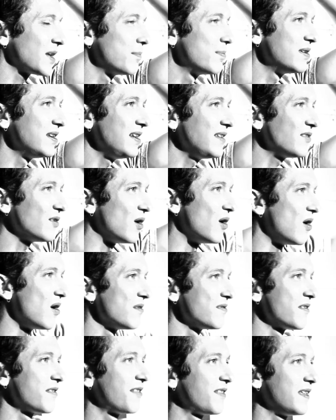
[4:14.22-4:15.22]
beneath
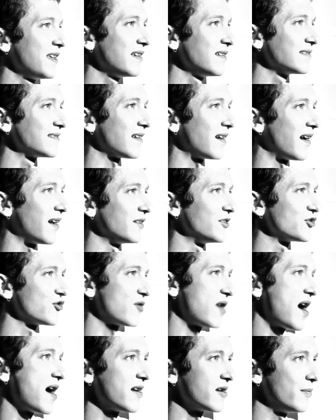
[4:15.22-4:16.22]
all the things I
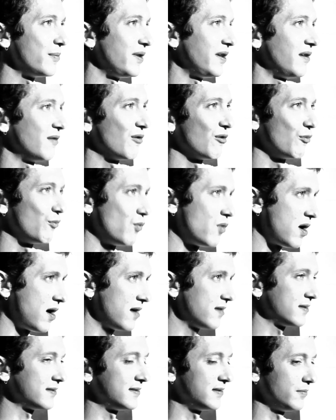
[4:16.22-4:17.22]
try to be or
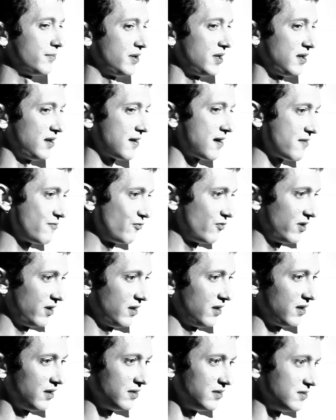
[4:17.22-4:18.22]
want to be, I'm
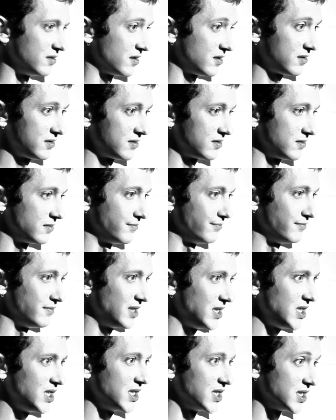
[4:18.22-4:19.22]
really just
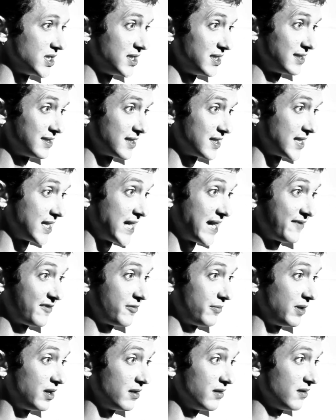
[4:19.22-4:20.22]
me, and it's gonna have
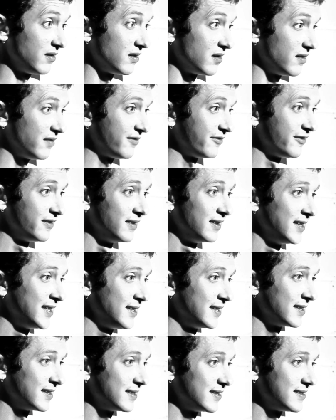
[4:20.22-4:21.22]
to be good enough,
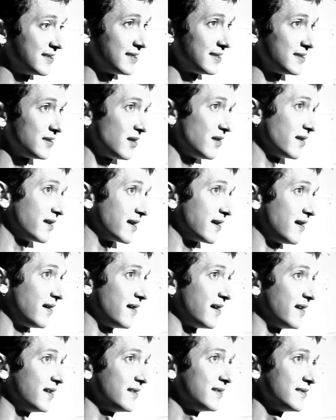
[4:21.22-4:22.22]
because that's all I
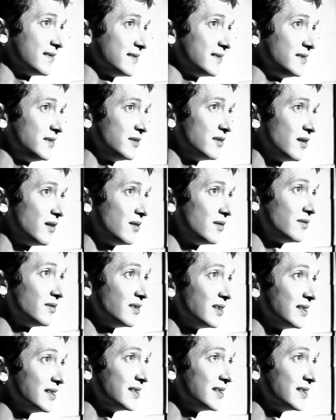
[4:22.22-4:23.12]
got, you know?